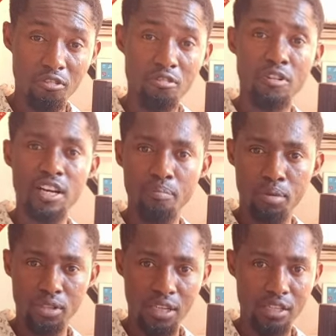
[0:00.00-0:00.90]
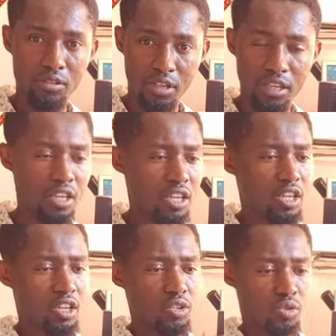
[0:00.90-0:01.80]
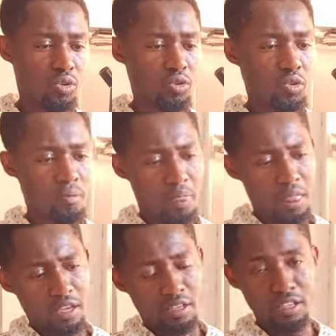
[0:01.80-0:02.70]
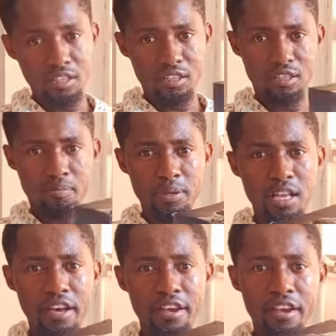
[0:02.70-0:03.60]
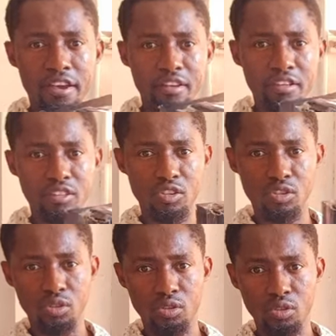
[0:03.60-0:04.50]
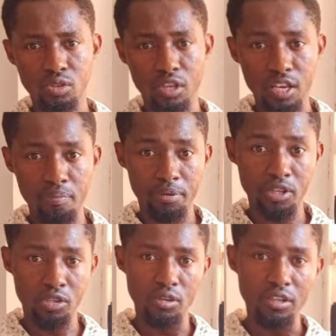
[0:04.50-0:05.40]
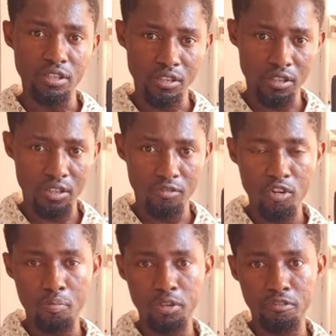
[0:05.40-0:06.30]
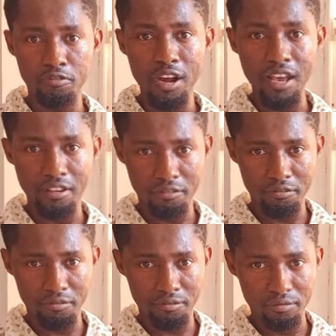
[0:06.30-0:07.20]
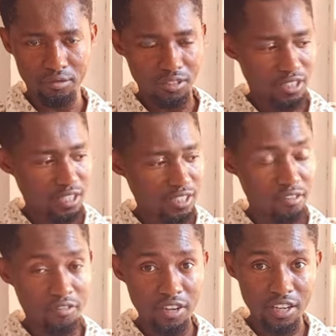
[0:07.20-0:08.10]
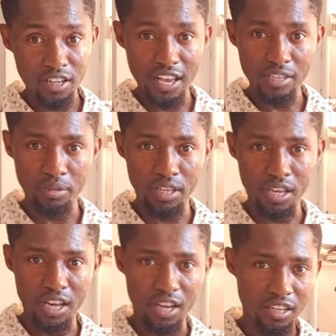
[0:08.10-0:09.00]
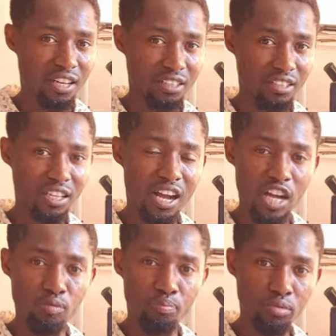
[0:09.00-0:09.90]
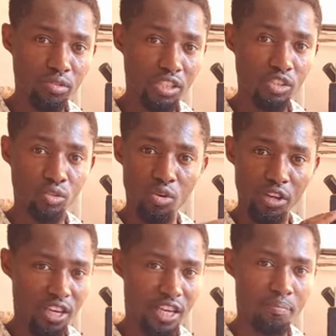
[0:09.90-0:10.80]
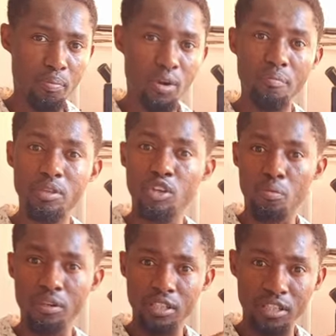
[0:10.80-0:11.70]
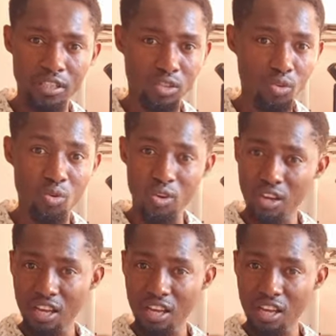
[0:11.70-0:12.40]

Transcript: Very important. Okay, so this speaker here is Presonus 4.5. It's a very nice speaker. The output is okay. People have been recommending it. So